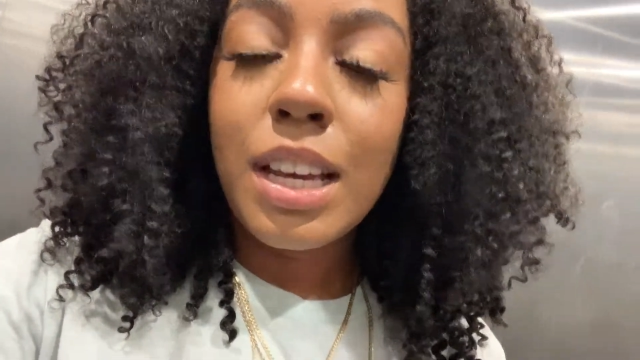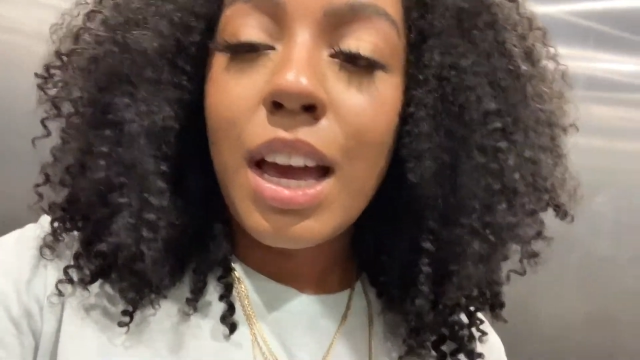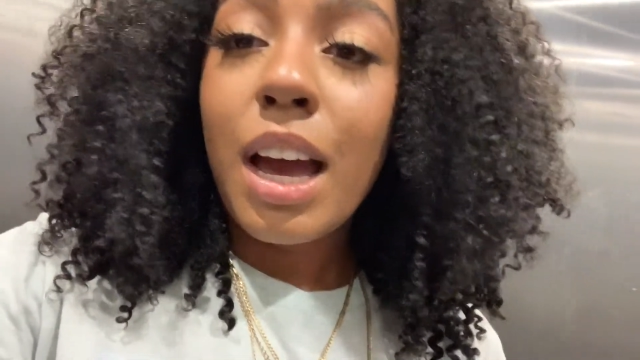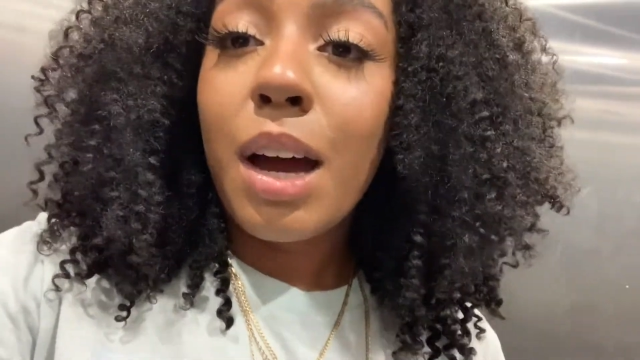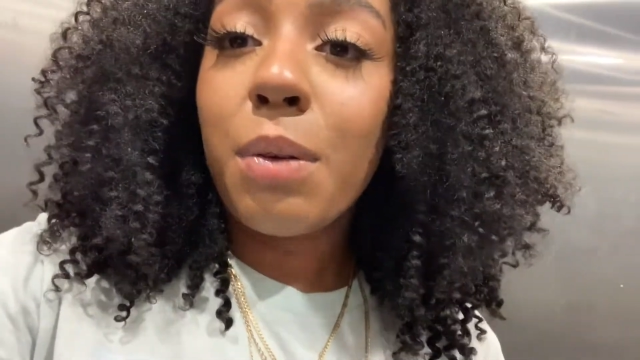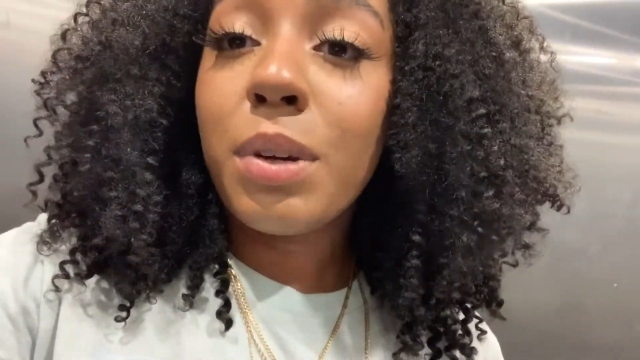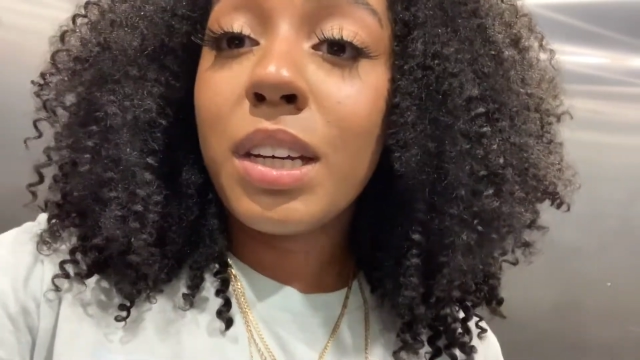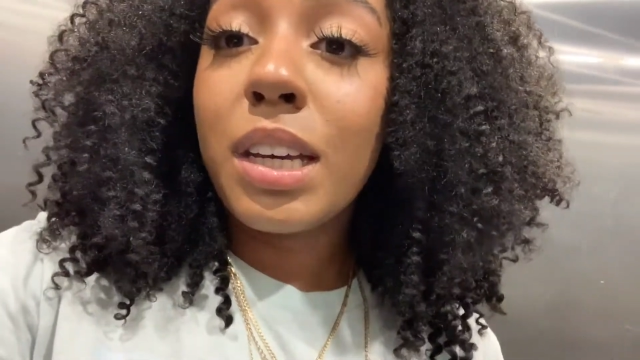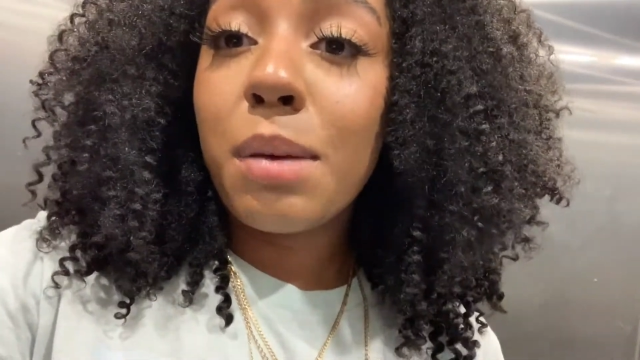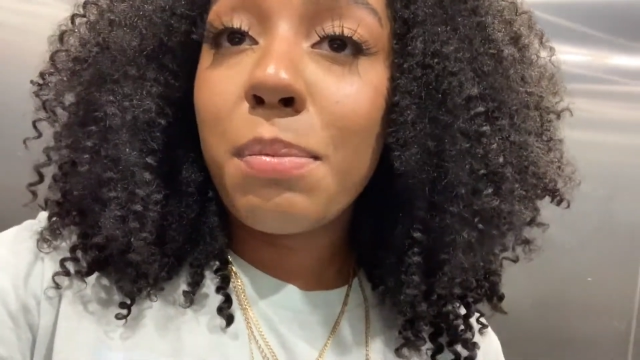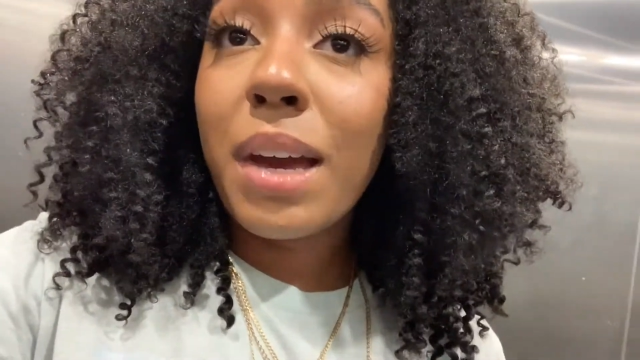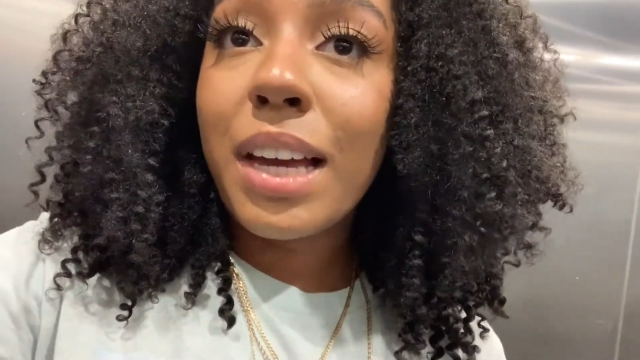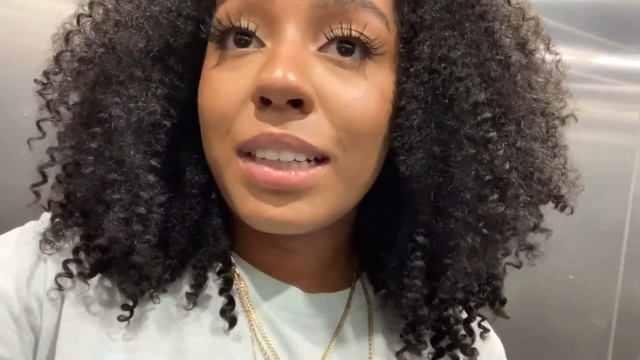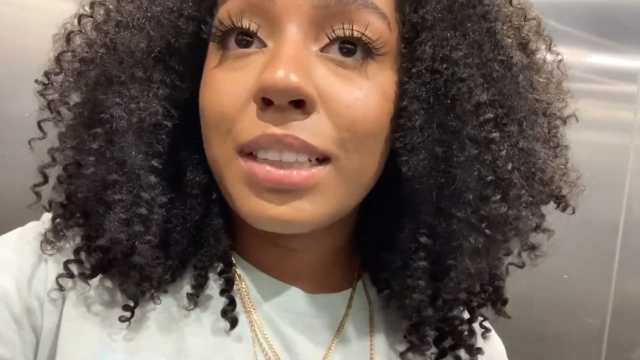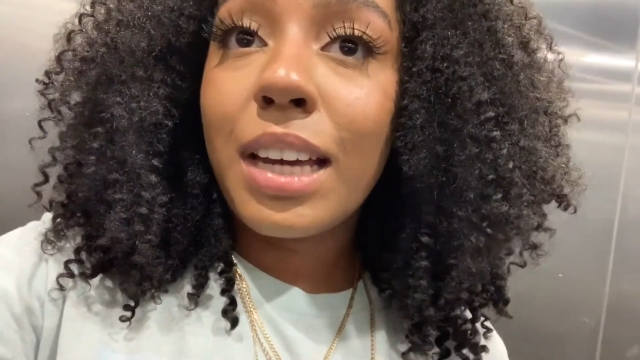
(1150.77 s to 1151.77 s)
I want to get
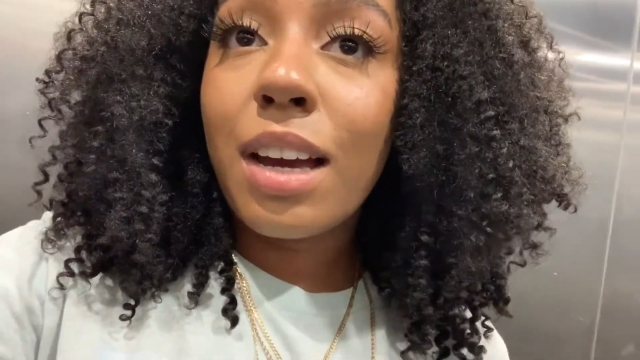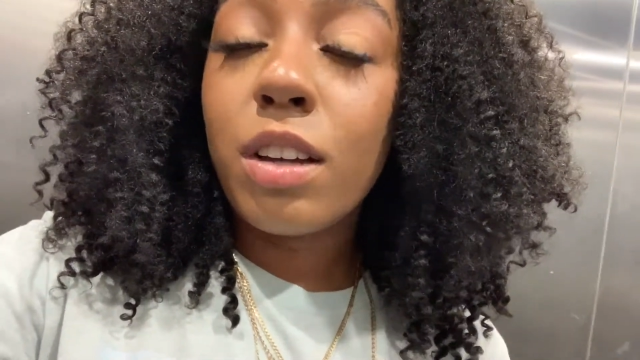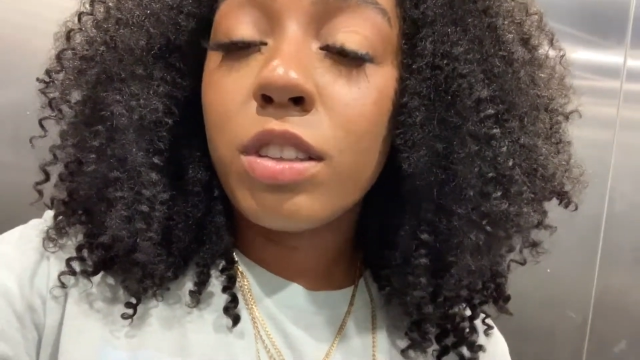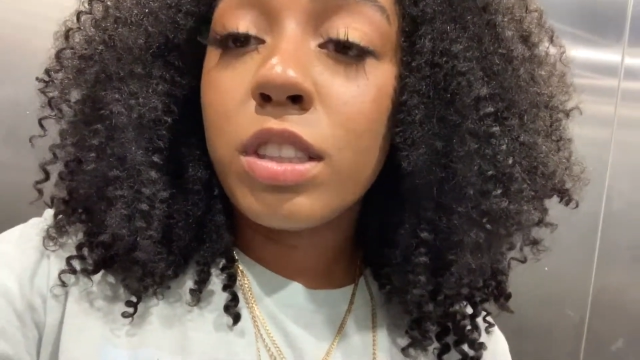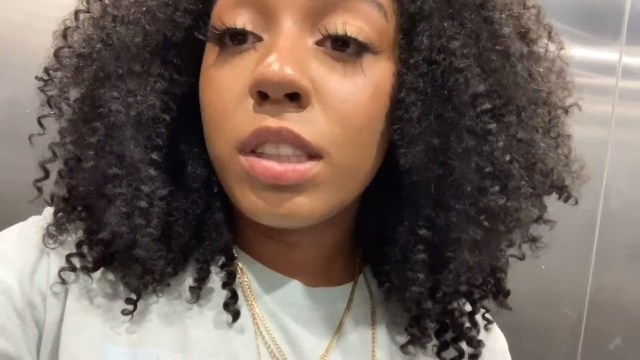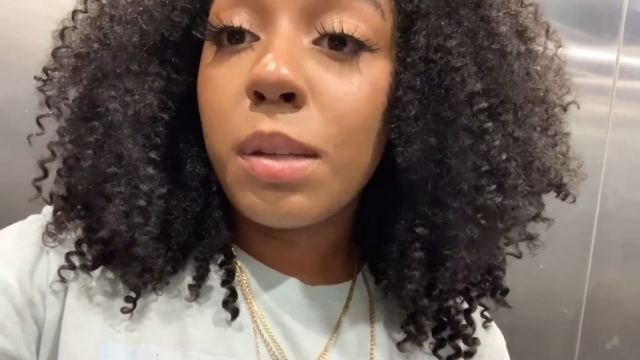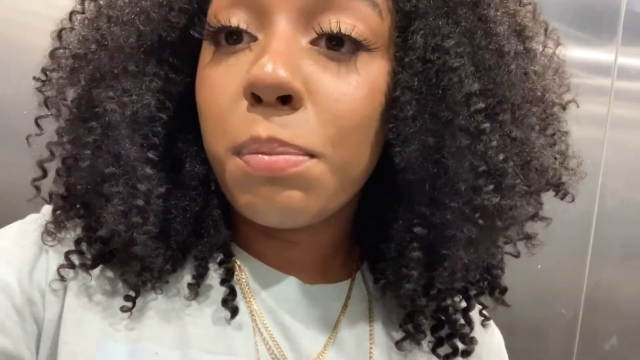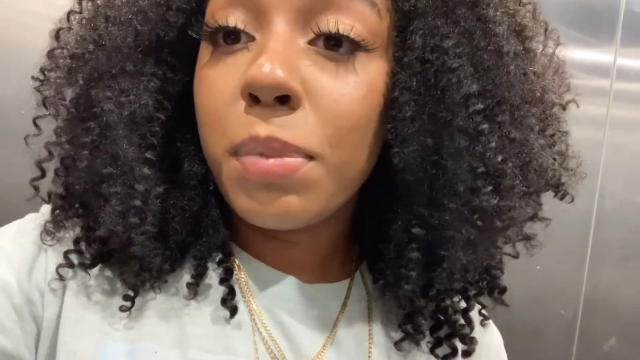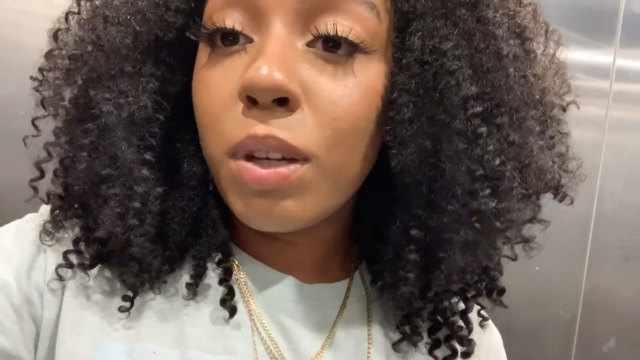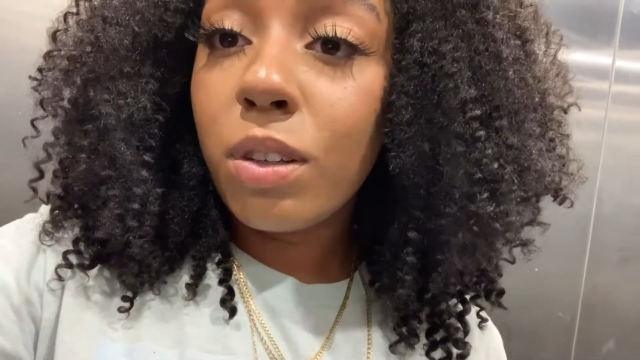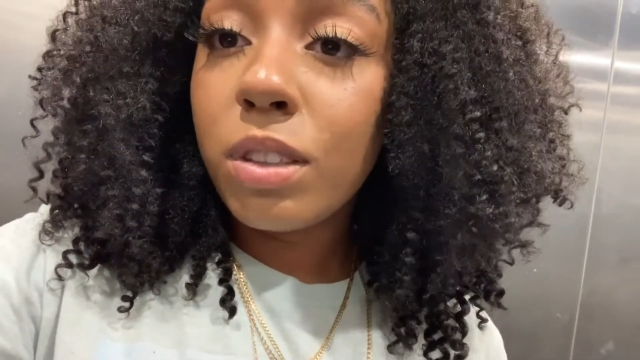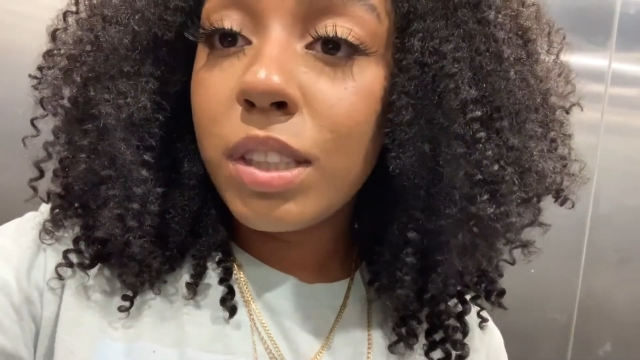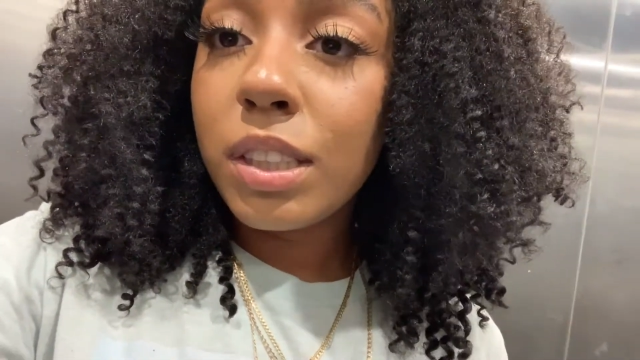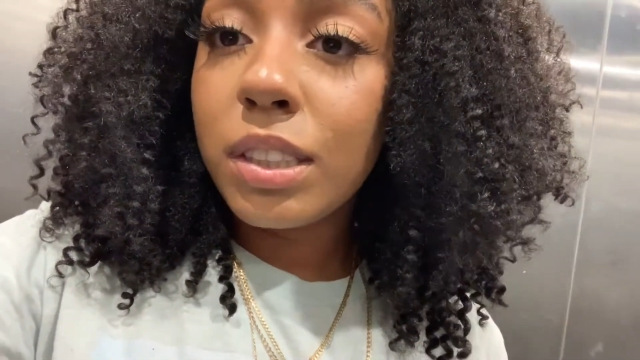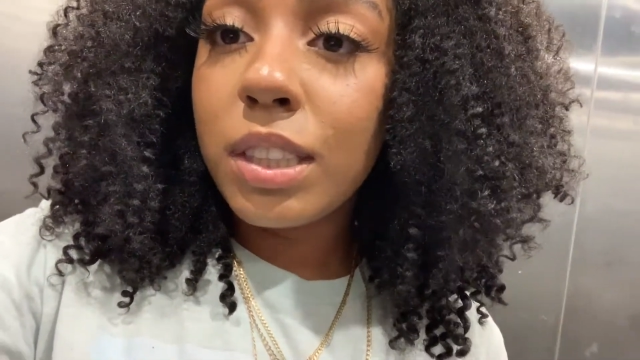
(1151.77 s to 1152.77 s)
back down to the building to